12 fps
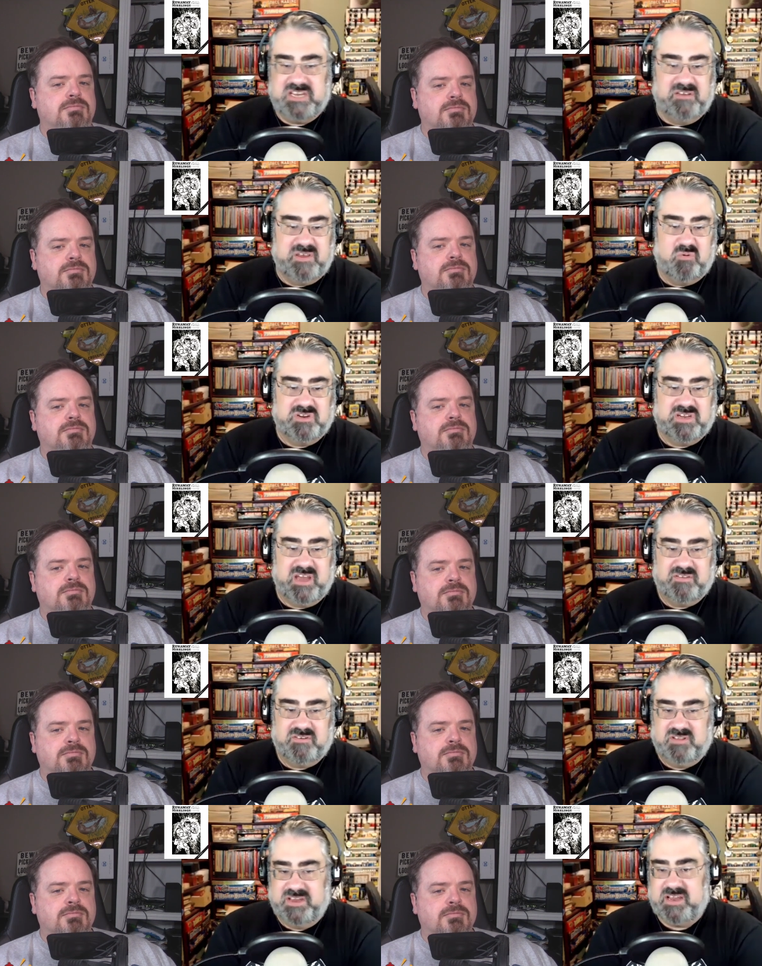Speaker 1: see how they work
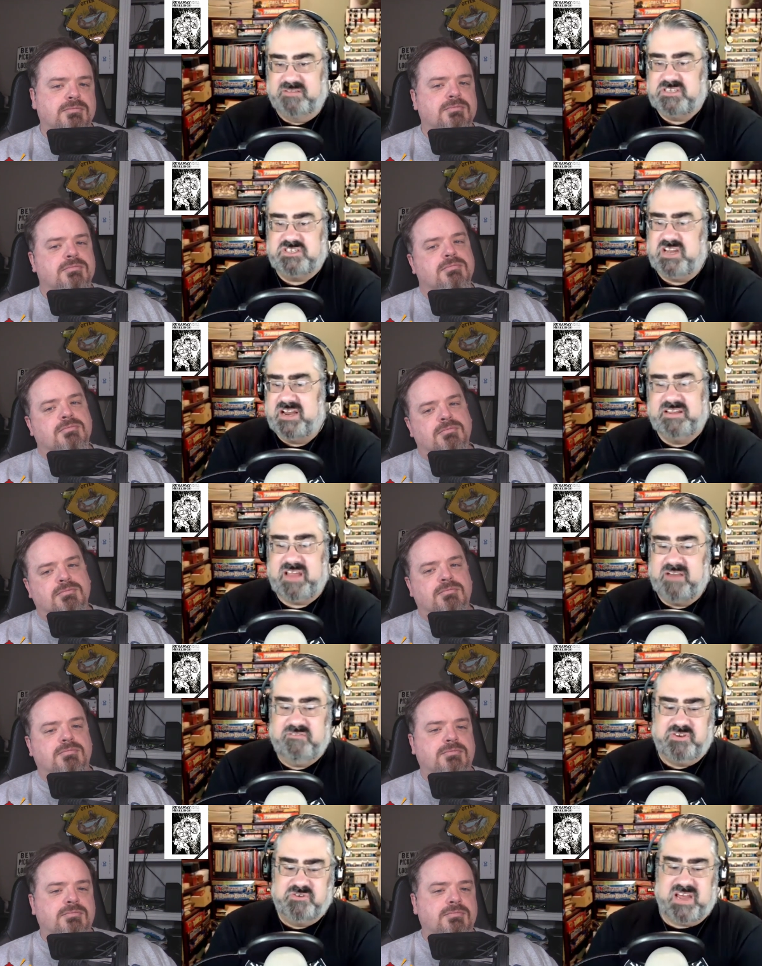together. Like, I'm just not
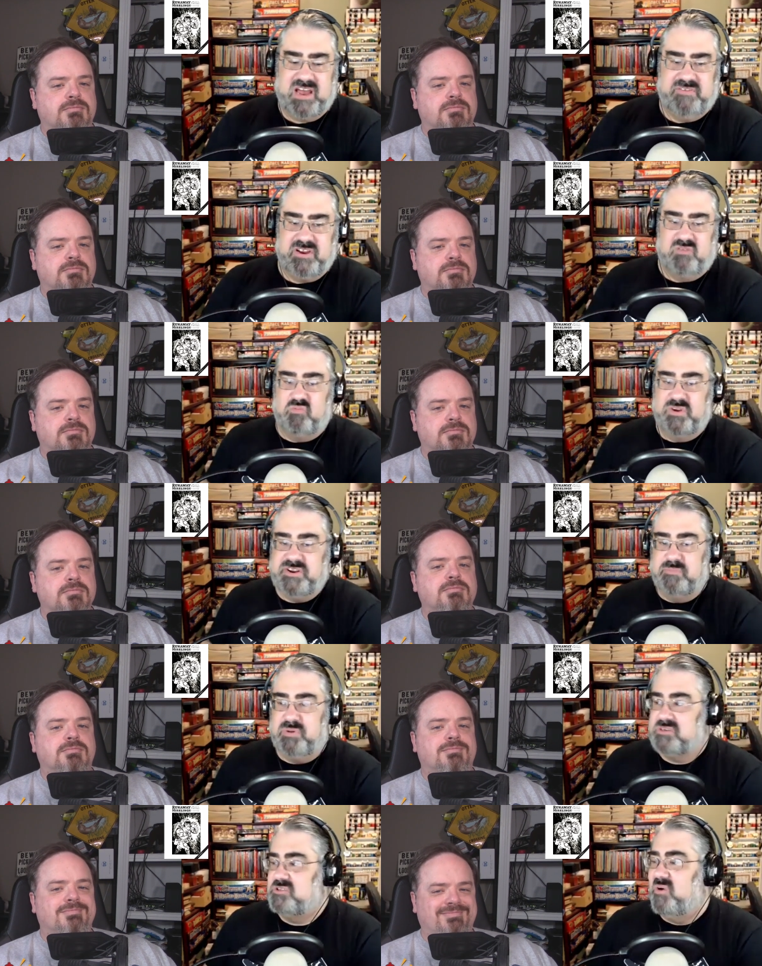used to having to read a
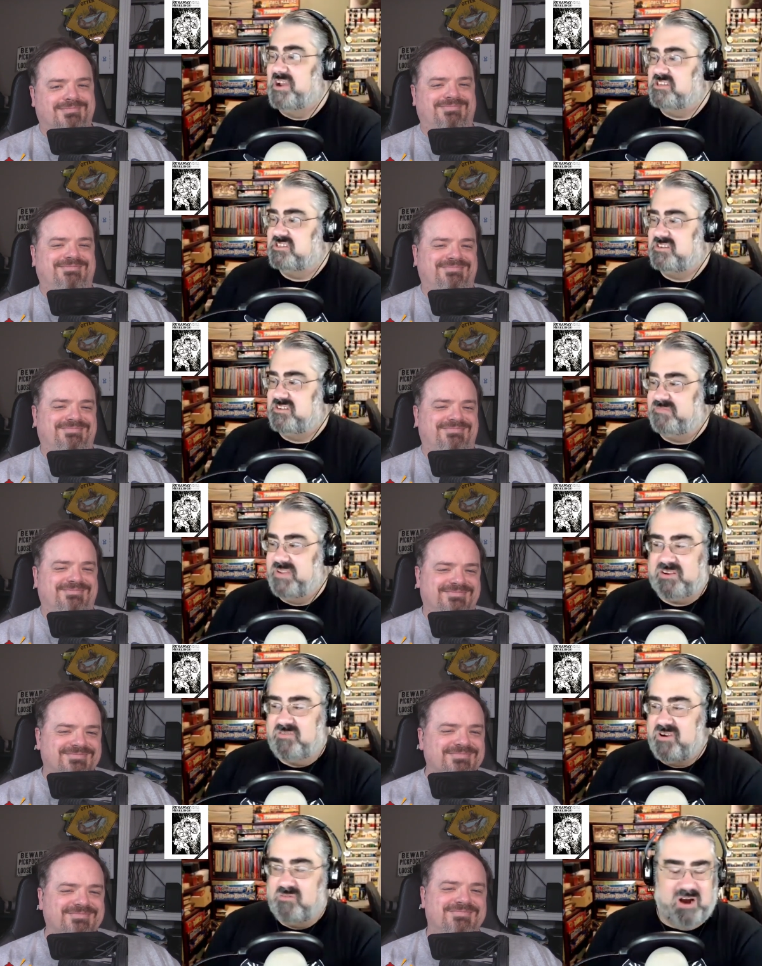book twice to
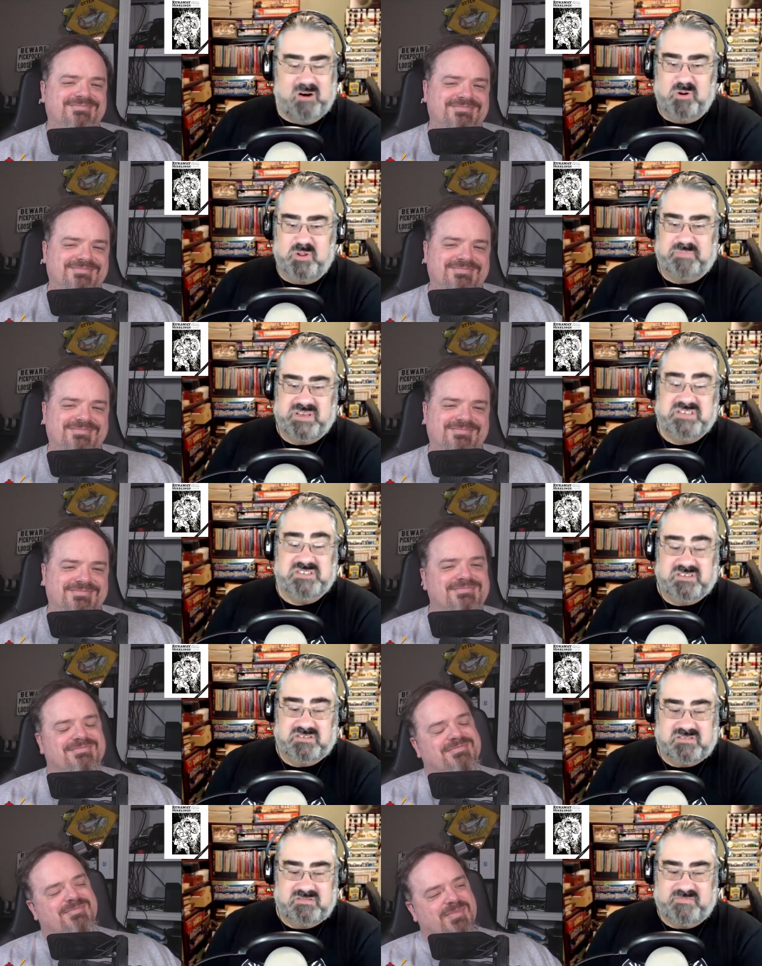figure out how all the
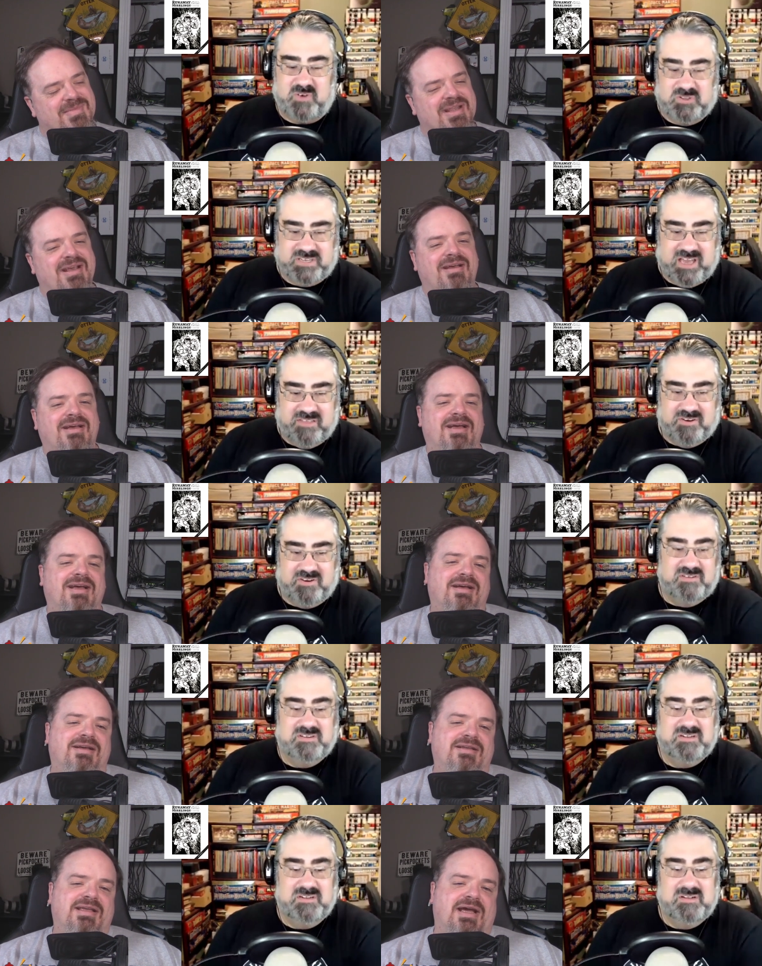pieces fall together.
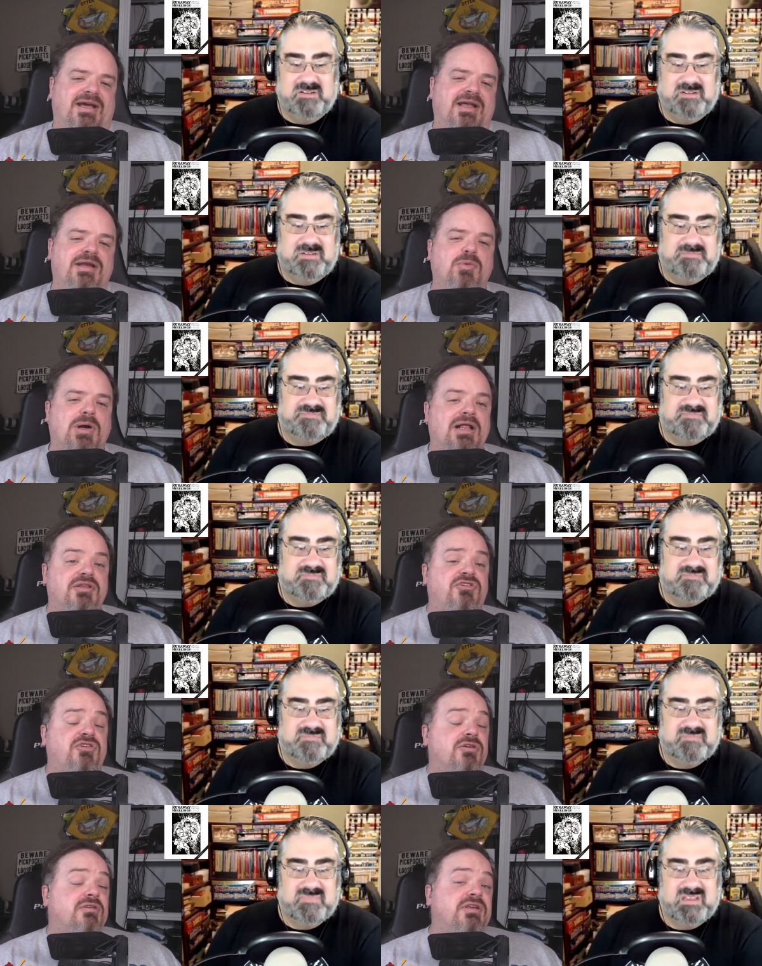
Speaker 2: Yeah, and while
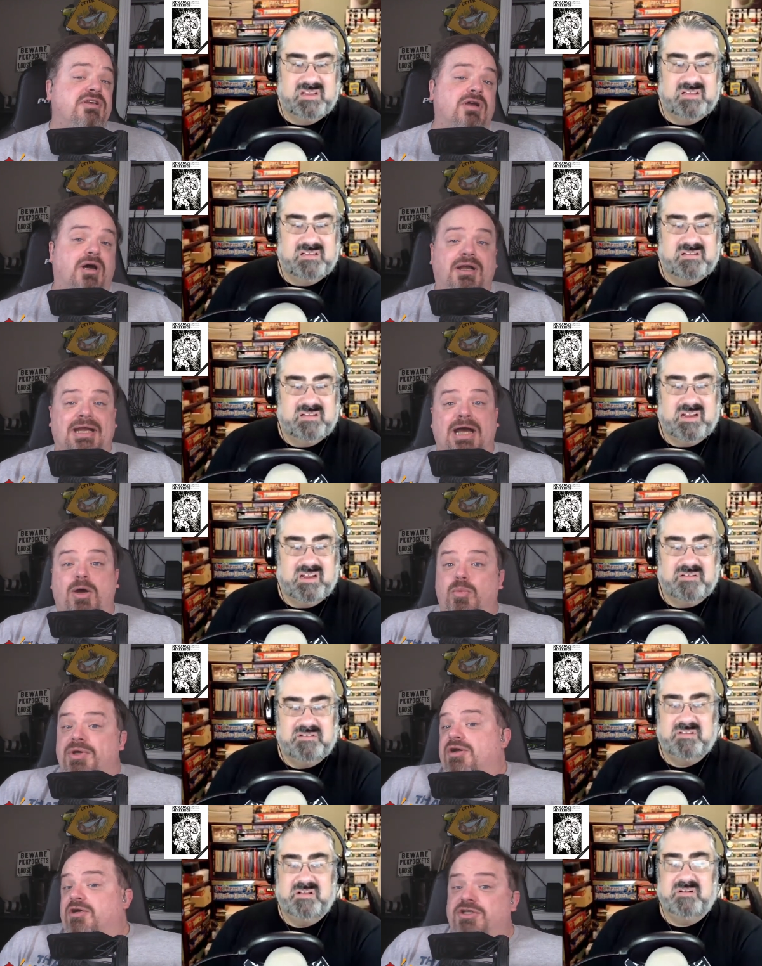certainly not how
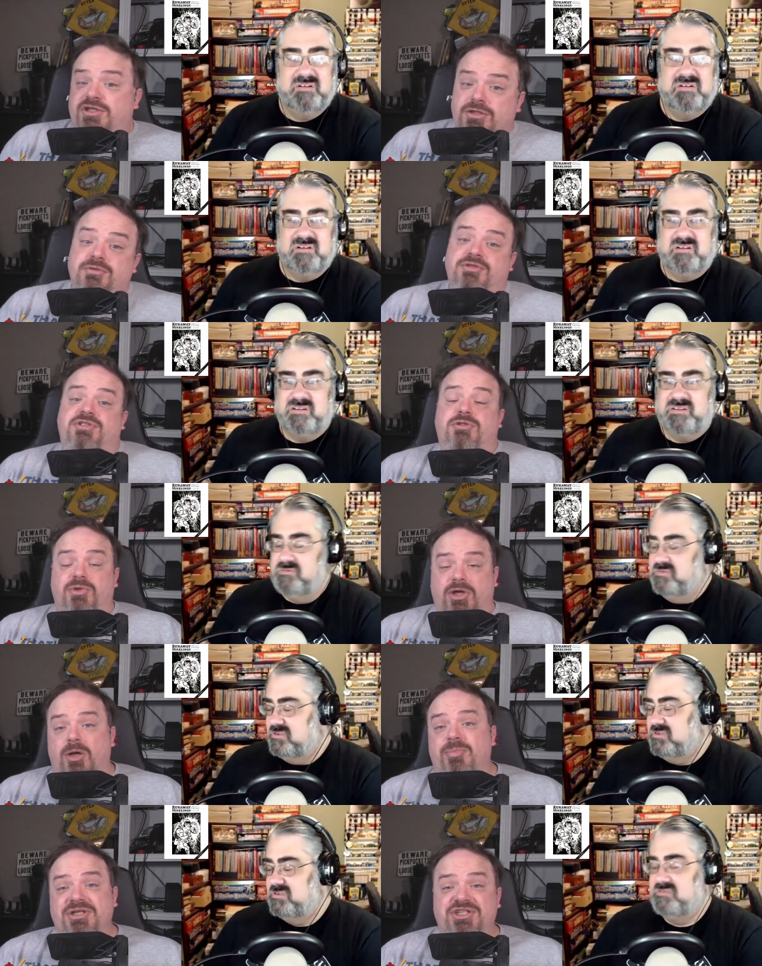we are used to
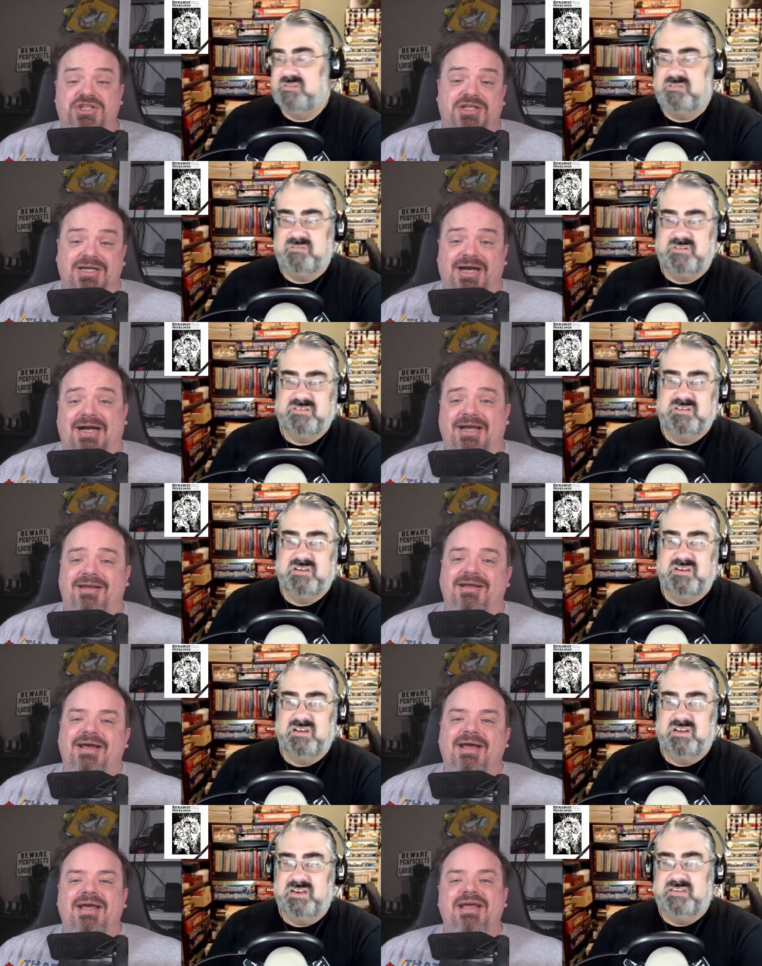an R P G guide,
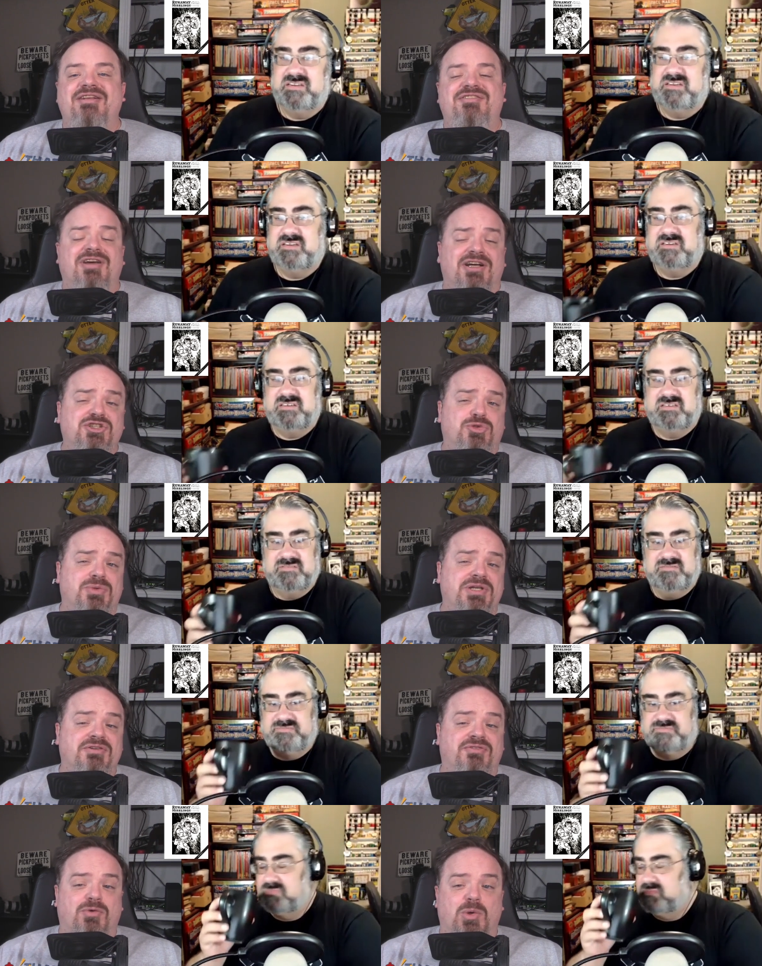it does
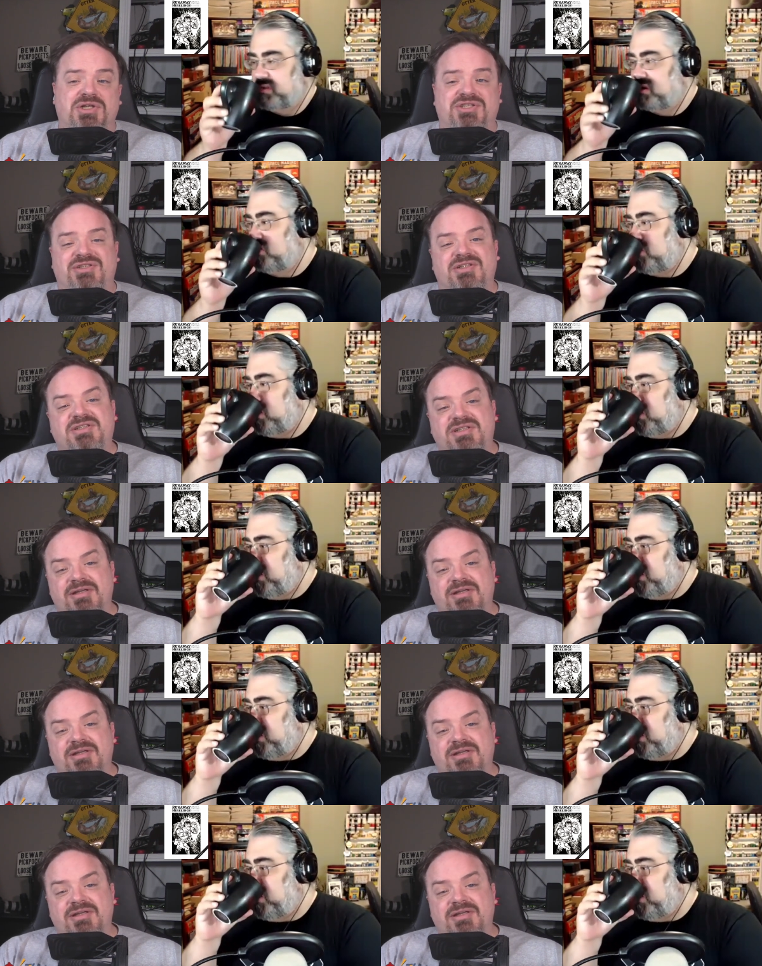reinforce the